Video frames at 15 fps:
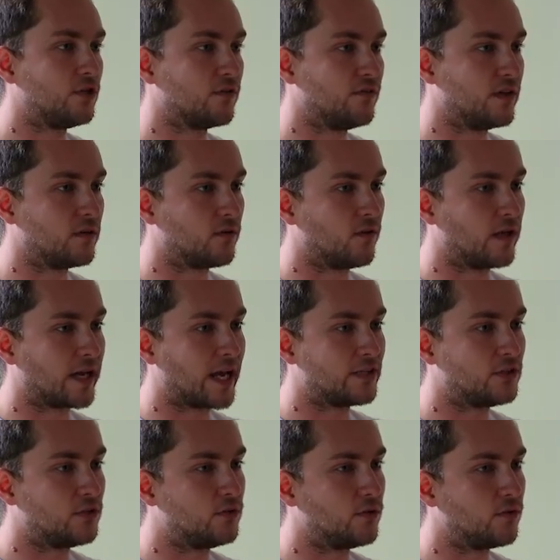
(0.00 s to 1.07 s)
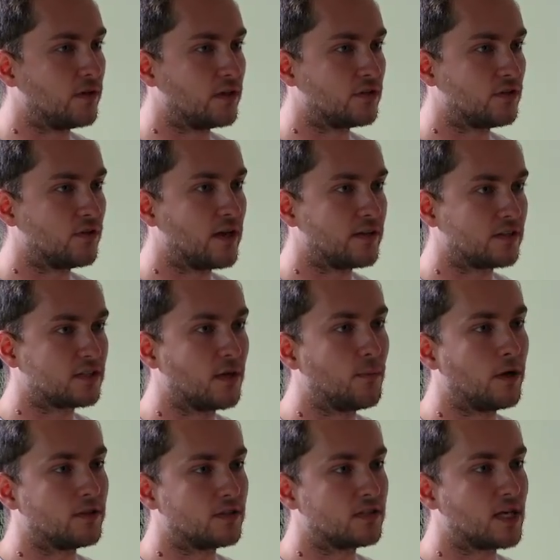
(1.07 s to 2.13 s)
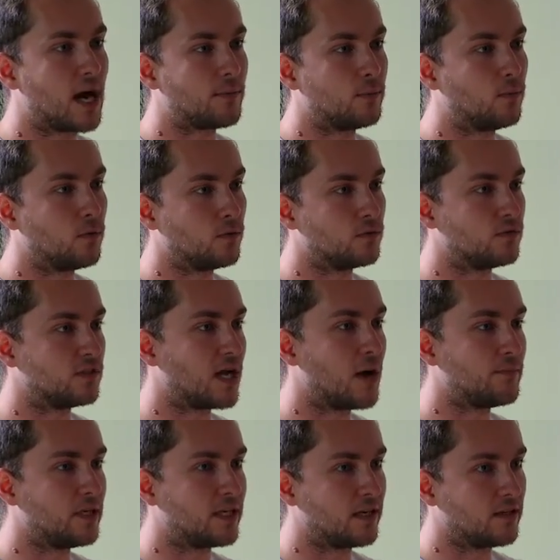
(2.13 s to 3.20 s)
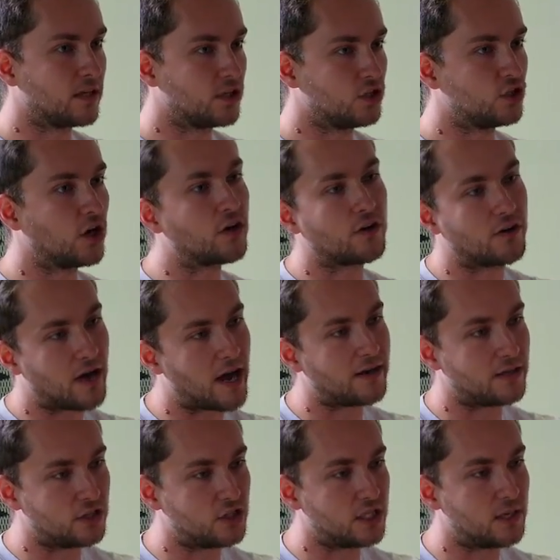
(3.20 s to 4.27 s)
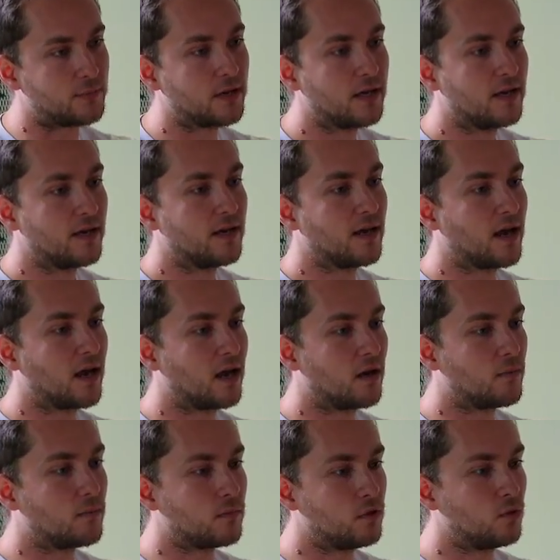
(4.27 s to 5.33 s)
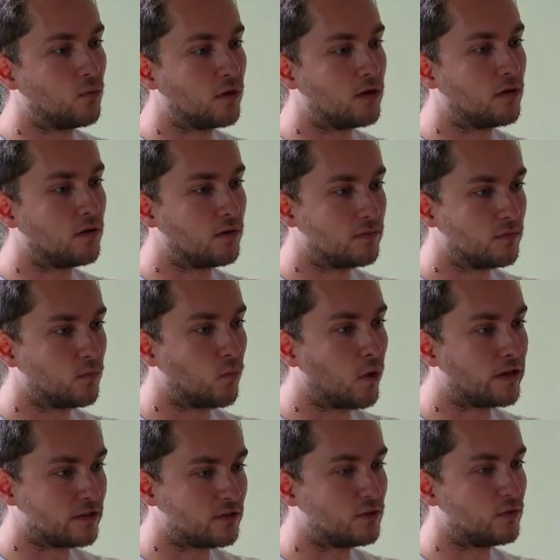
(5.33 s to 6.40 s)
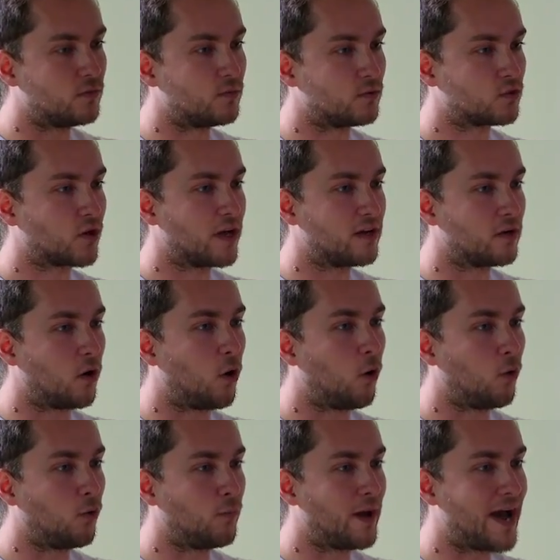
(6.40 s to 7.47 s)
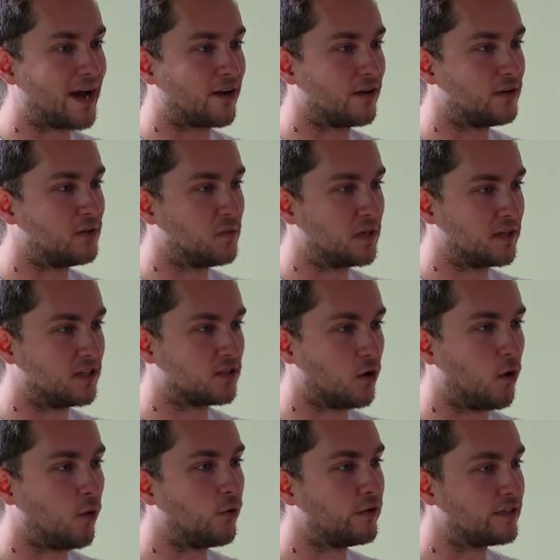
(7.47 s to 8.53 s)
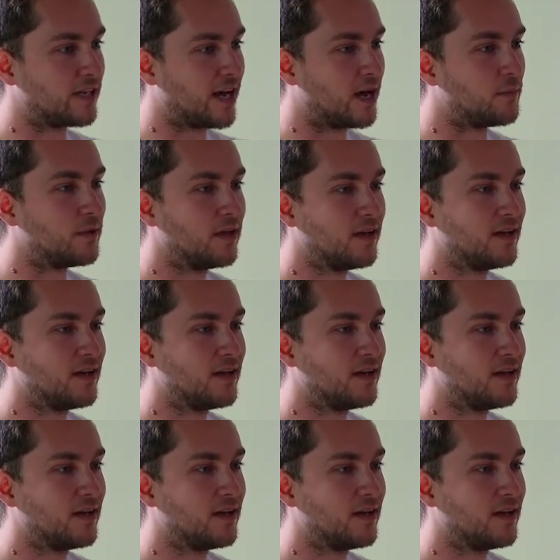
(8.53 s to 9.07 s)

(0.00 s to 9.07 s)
to your vehicle like as you do this. You're not just some unstoppable zombie killing juggernaut in a Jeep. You will want to try to hold back on doing this all the time.